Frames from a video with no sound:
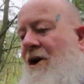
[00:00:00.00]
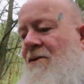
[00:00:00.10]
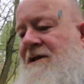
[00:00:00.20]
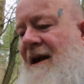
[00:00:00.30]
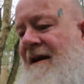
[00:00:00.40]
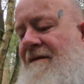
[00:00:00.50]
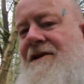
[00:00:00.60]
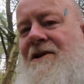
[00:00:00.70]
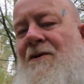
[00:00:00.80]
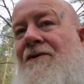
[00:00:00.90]
dosing
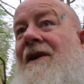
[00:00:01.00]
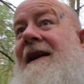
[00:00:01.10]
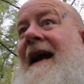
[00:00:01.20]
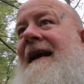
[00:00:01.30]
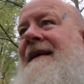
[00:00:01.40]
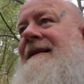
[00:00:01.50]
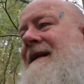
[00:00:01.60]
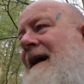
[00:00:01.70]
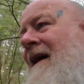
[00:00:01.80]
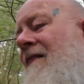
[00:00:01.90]
for 2 or 3 days,
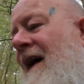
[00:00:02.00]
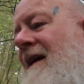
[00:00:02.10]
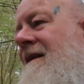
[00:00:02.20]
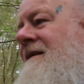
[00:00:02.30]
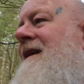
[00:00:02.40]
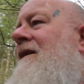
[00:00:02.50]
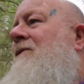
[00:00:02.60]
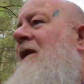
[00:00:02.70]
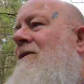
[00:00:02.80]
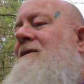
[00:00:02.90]
then
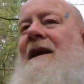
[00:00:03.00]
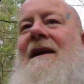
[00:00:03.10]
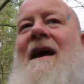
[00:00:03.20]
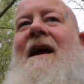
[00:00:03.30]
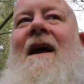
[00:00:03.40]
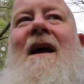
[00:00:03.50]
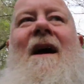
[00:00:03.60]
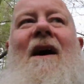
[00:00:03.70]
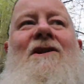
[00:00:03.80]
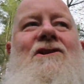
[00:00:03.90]
single dosing,
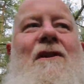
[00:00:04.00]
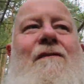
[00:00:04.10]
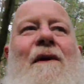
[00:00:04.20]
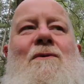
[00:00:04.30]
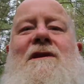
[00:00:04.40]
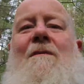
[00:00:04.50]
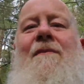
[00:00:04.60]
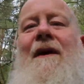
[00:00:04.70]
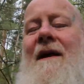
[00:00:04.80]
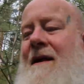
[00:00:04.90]
I should feel
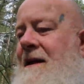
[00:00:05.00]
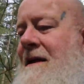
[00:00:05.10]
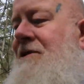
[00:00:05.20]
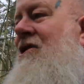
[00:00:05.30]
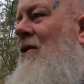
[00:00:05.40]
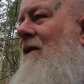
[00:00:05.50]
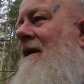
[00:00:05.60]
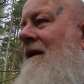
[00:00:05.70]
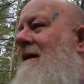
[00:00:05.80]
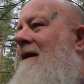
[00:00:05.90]
something soon.
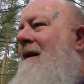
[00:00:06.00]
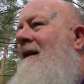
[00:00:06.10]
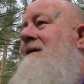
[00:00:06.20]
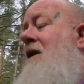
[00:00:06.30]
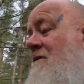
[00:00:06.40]
Let's